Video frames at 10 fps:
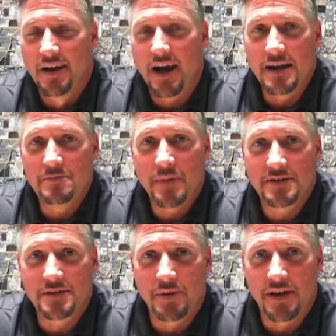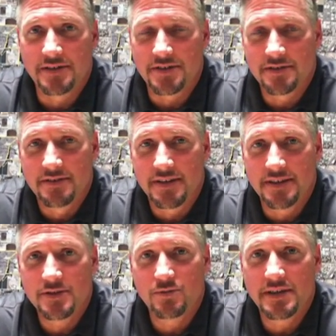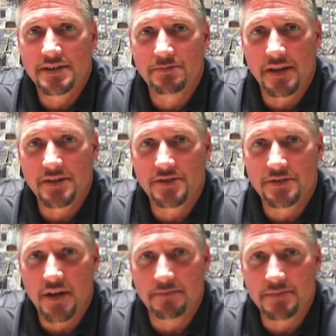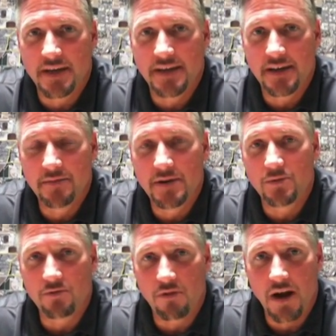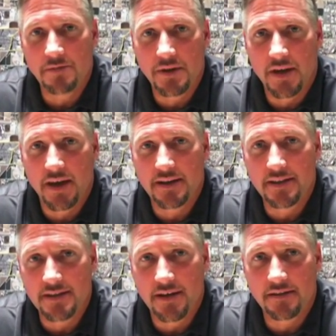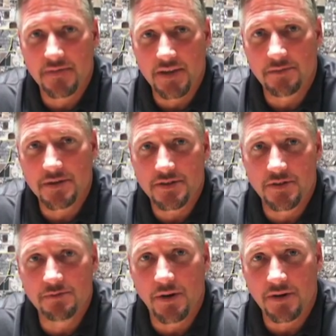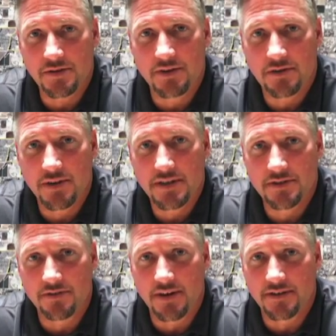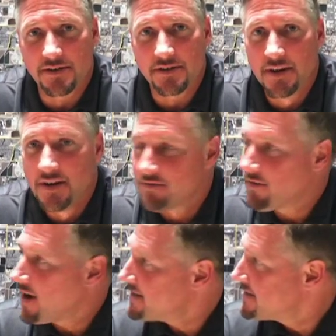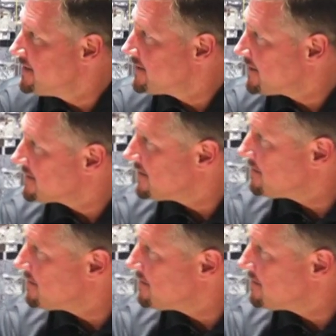Hi, I'm Patrick Banger. In this week's Manager's Update, I'm here with Rod Buchanan, the Town of Gilbert's new Parks and Recreation Director. Rod, can you tell us a